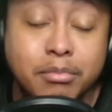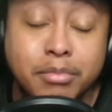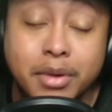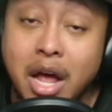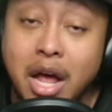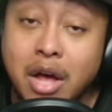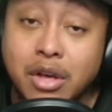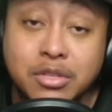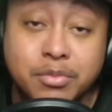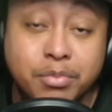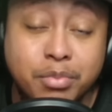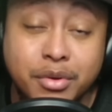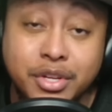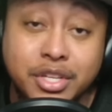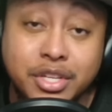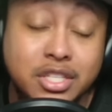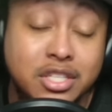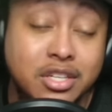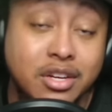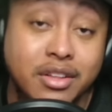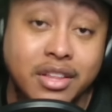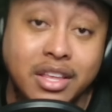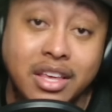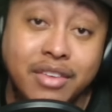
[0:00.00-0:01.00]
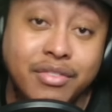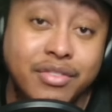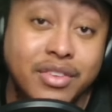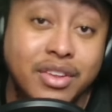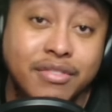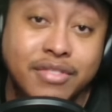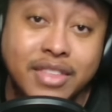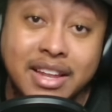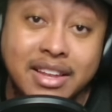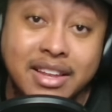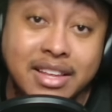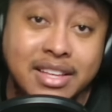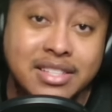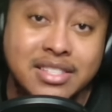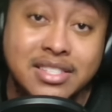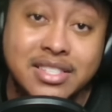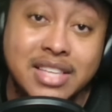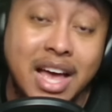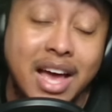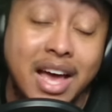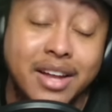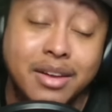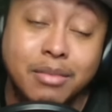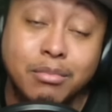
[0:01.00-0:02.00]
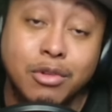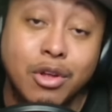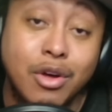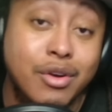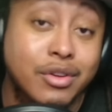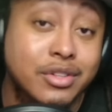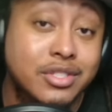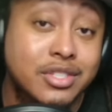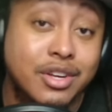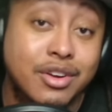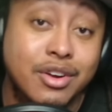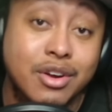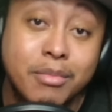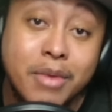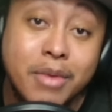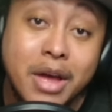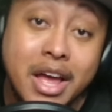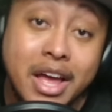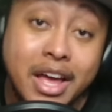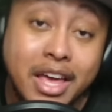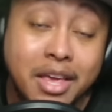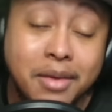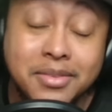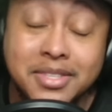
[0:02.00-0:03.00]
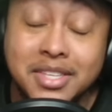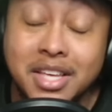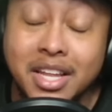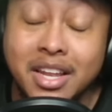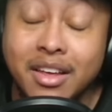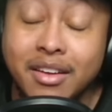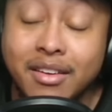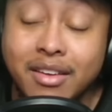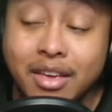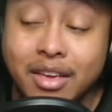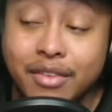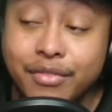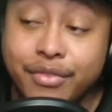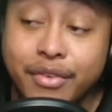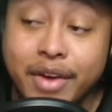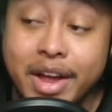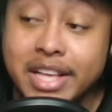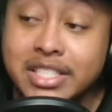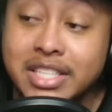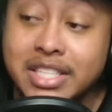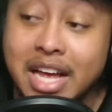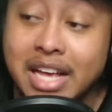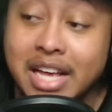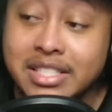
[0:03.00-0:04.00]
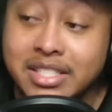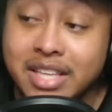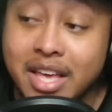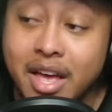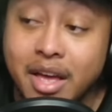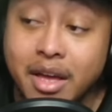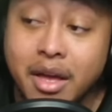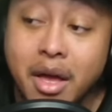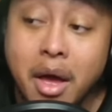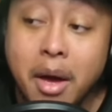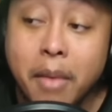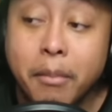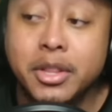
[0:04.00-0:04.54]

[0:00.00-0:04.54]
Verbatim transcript: but I was pretty sure that even if they didn't sign him long term, he was going to get franchise tag.